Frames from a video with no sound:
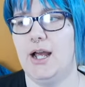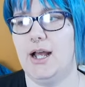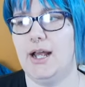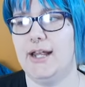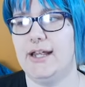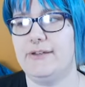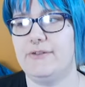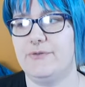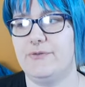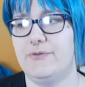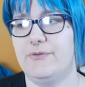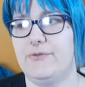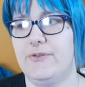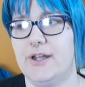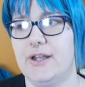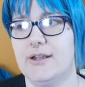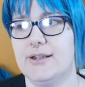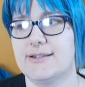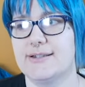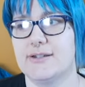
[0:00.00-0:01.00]
it
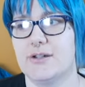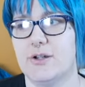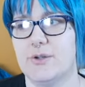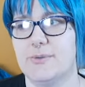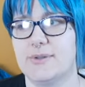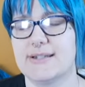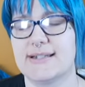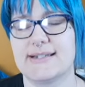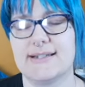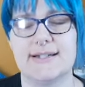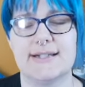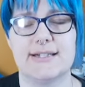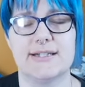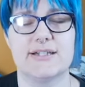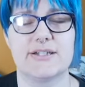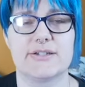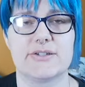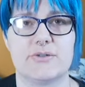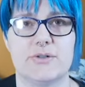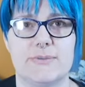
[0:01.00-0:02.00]
felt almost like the
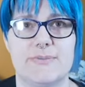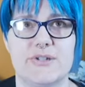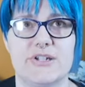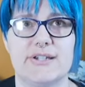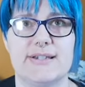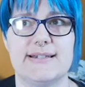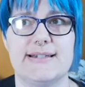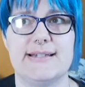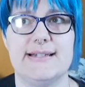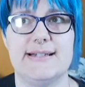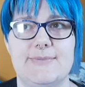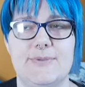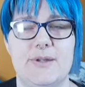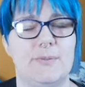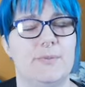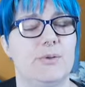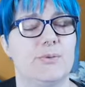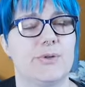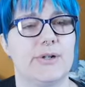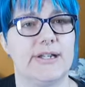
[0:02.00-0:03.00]
descriptions
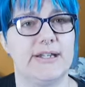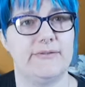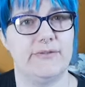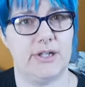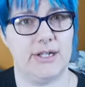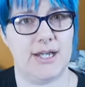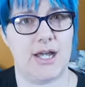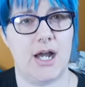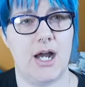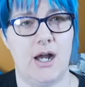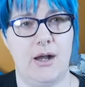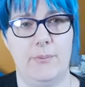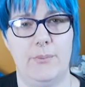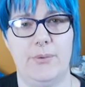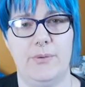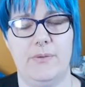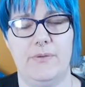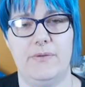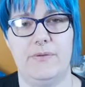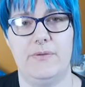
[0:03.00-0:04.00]
people were giving
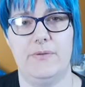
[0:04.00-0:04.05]
up